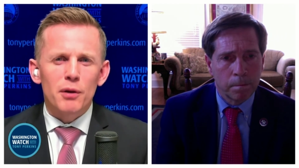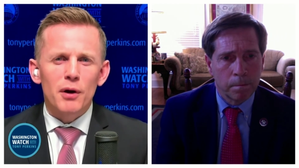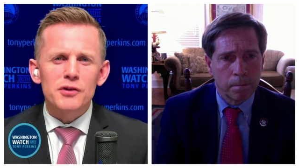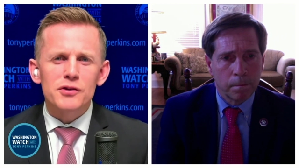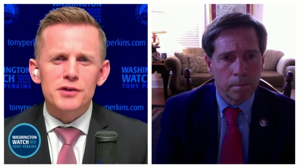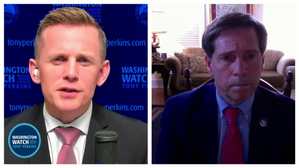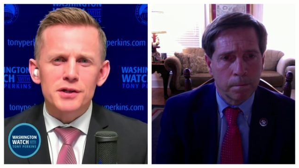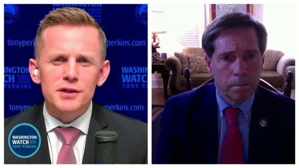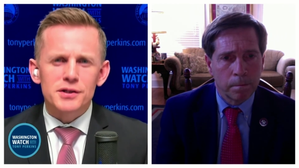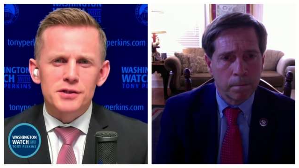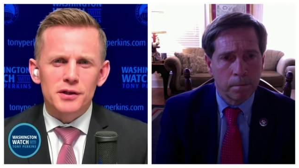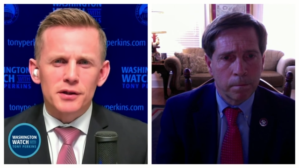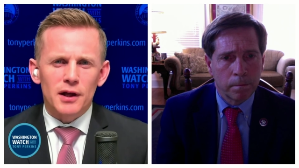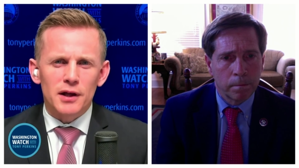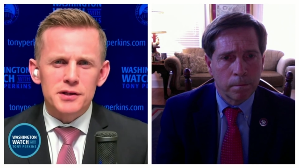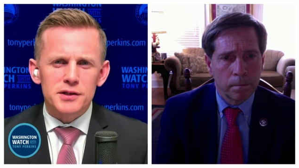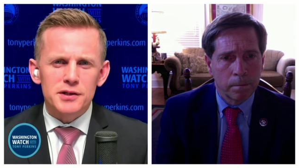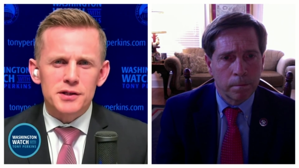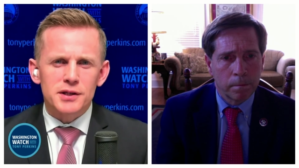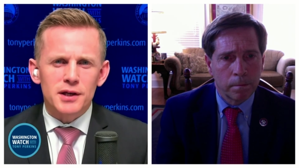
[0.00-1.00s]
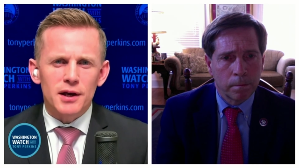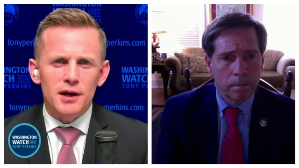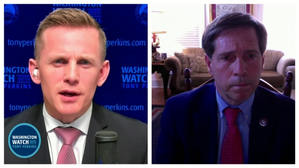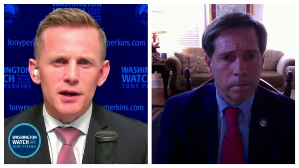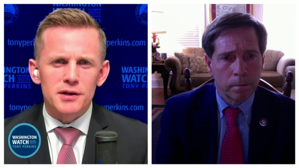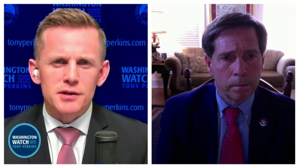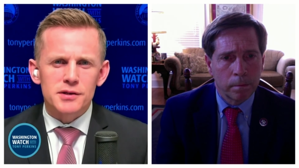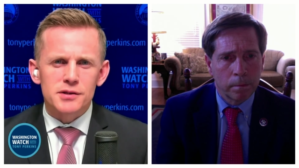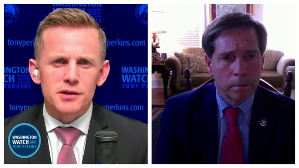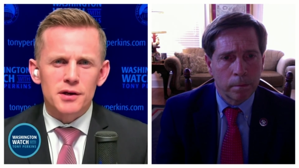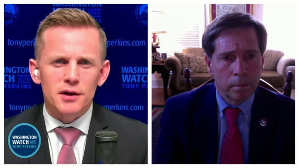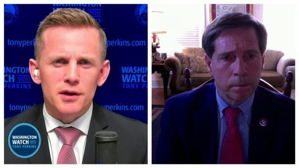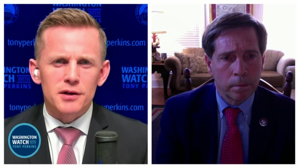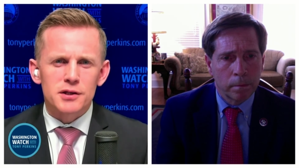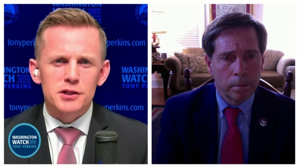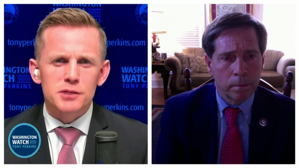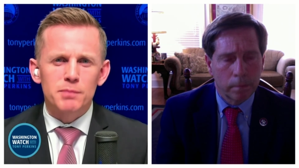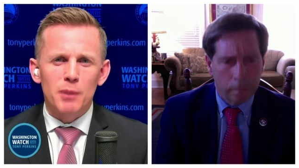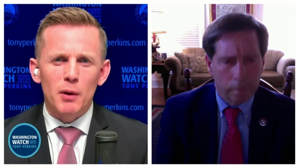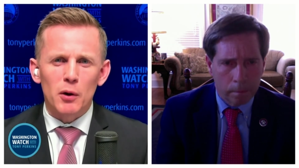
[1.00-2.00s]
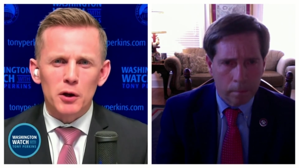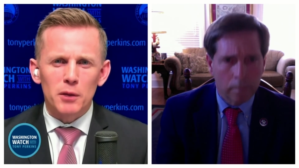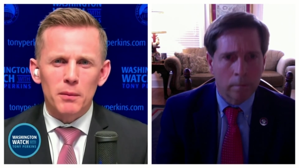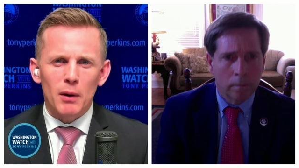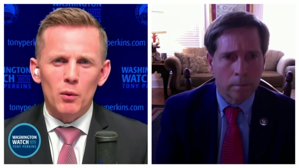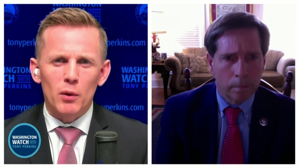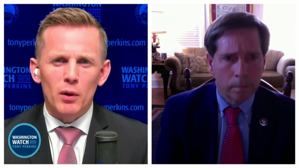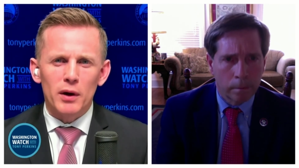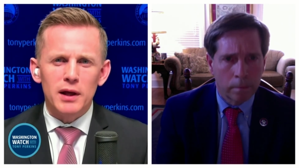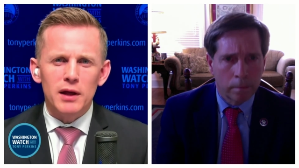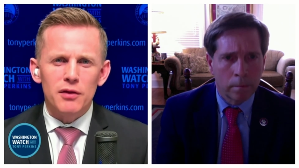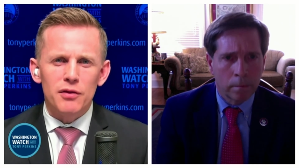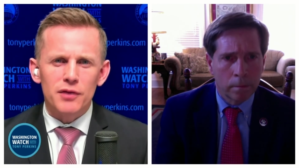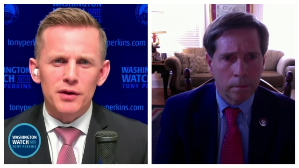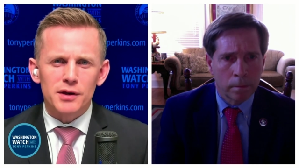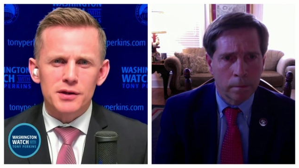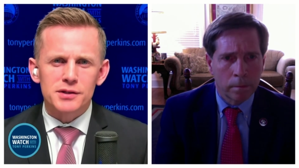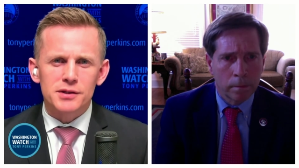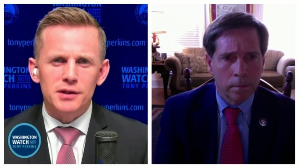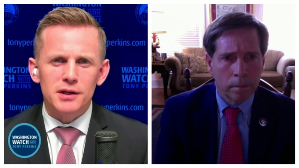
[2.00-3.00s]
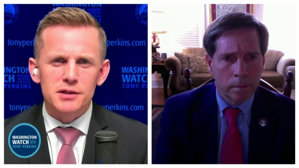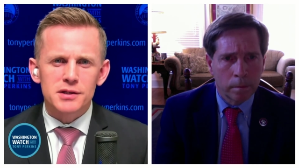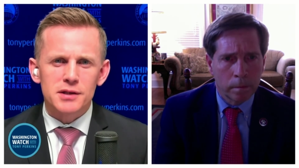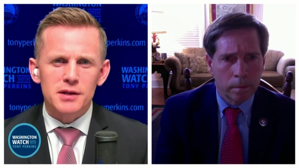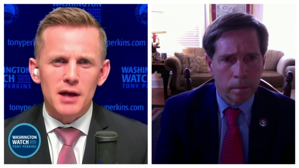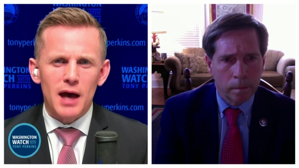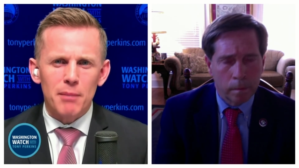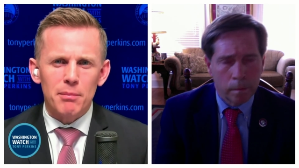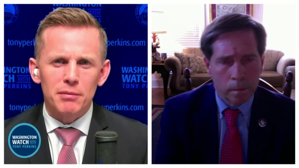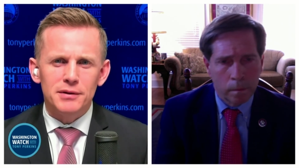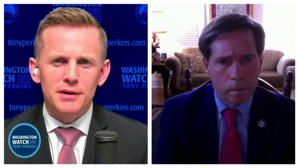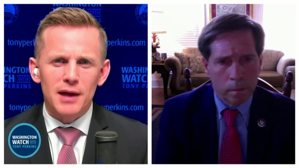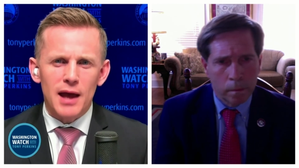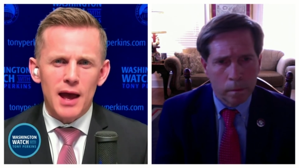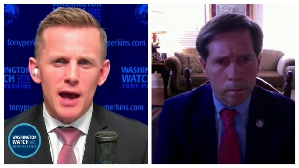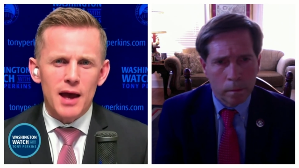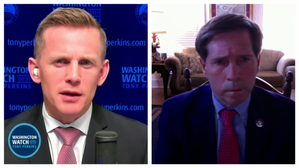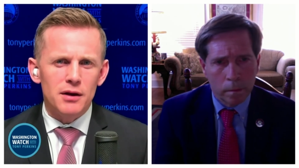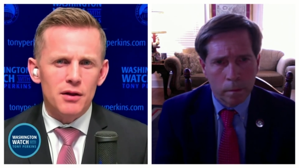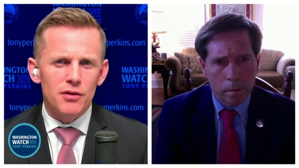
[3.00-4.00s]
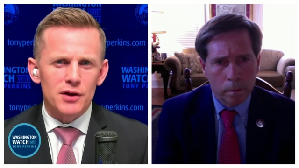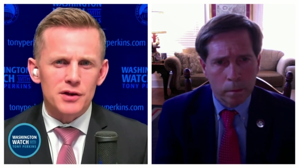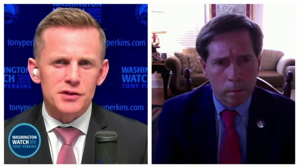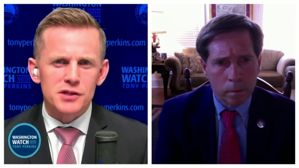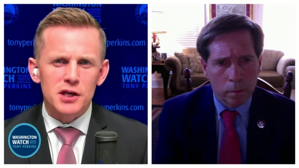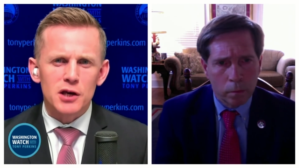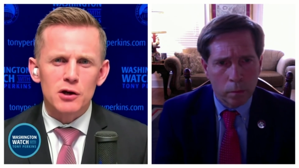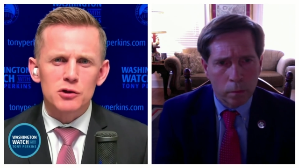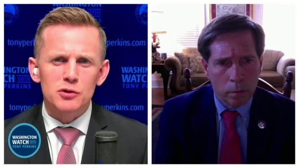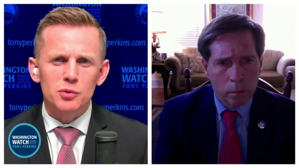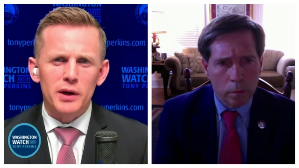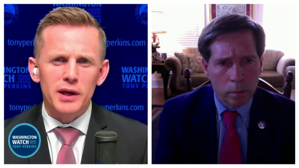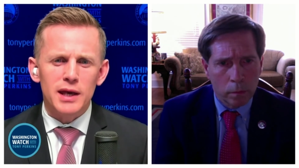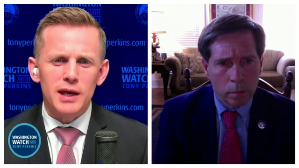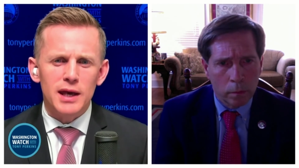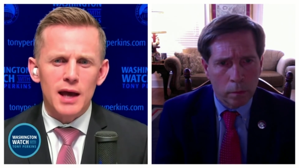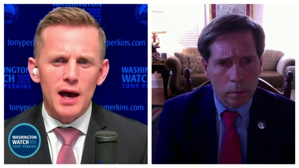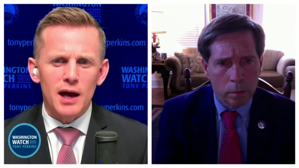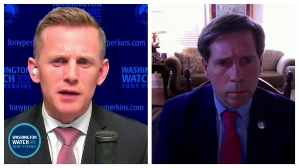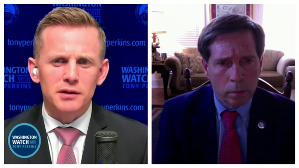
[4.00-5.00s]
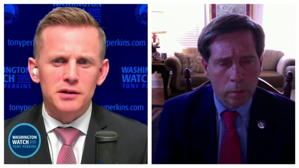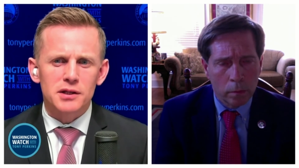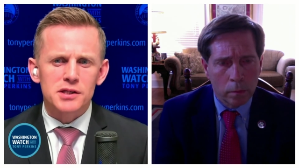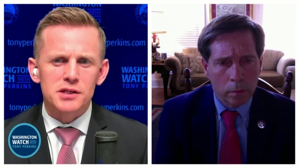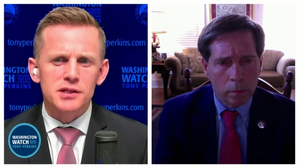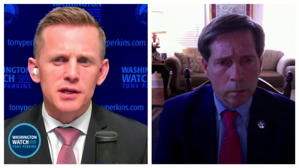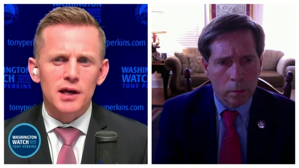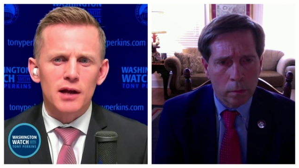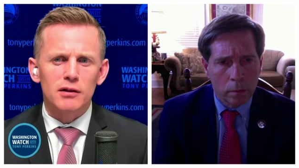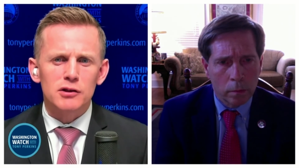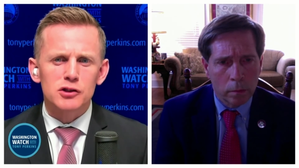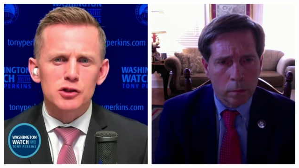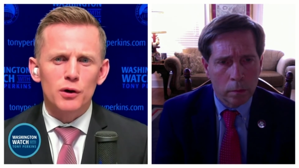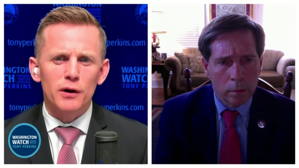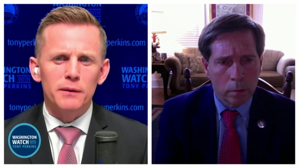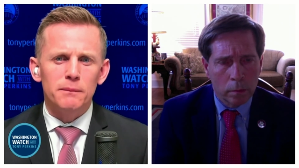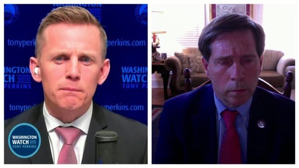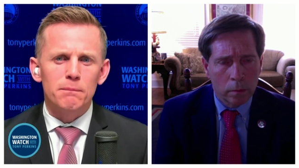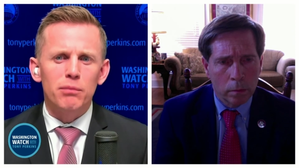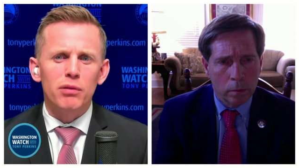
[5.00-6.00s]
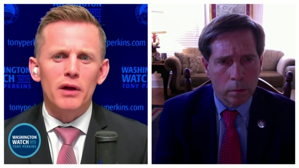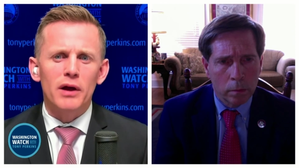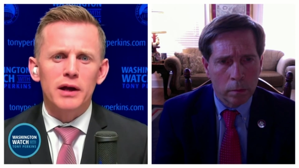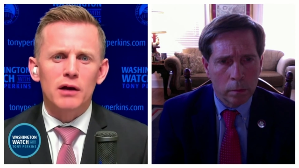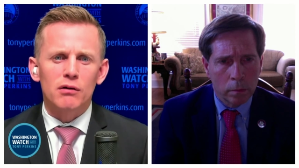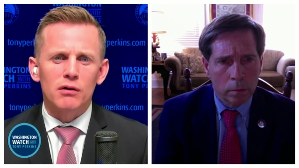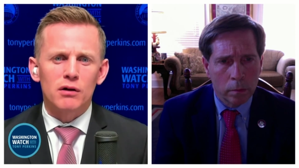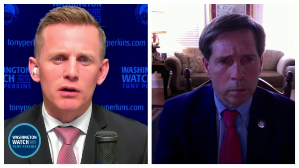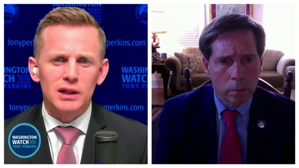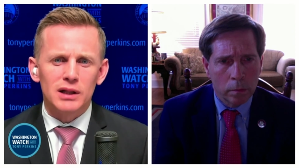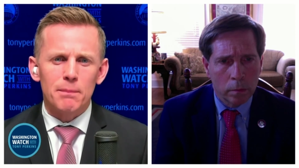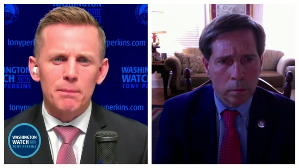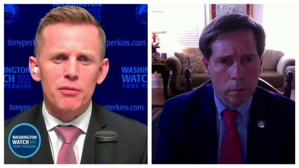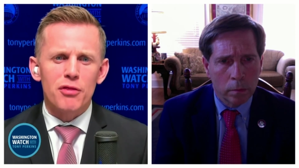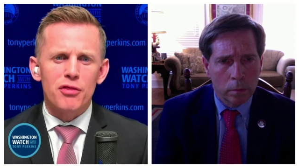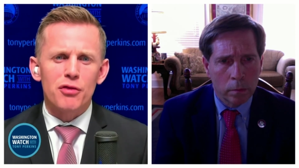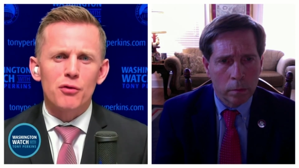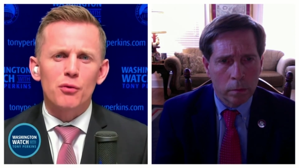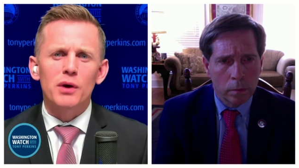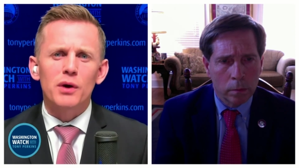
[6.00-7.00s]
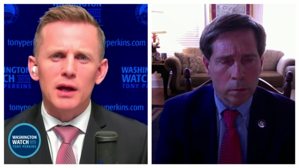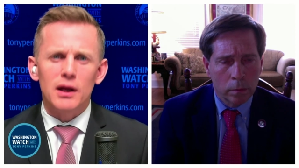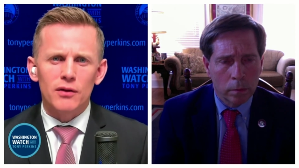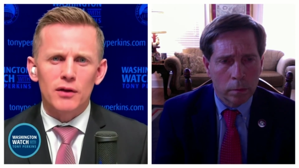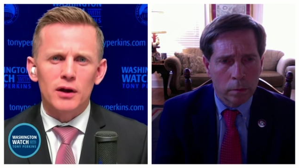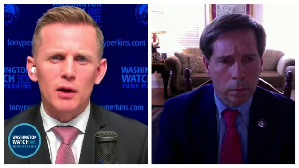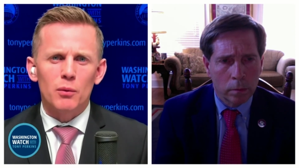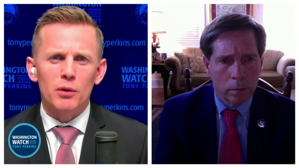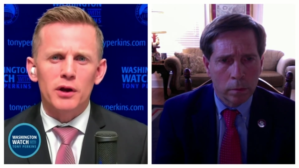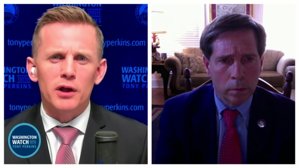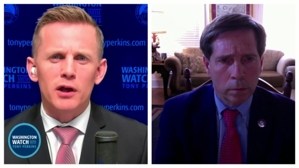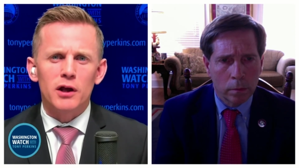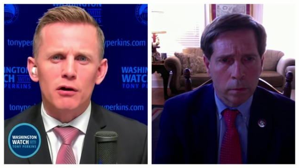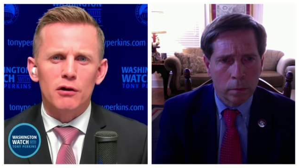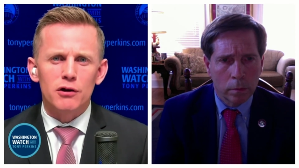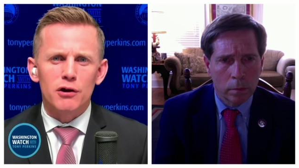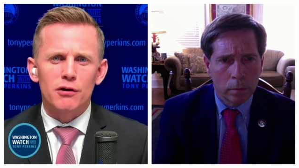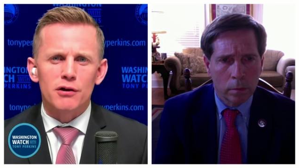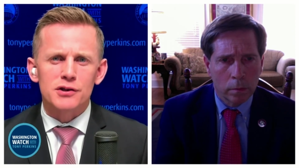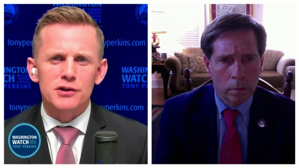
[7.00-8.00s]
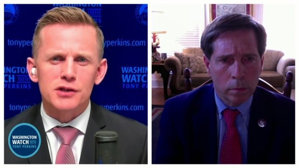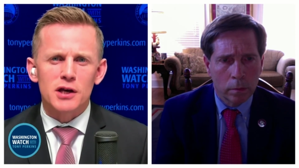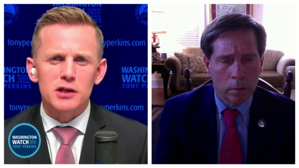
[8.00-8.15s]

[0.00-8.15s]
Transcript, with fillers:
Speaker 1: President Zelensky has uh, spoken about what he thinks needs to happen to end this. Here's what he had to say. Let's go ahead and play clip three, and then I want to hear your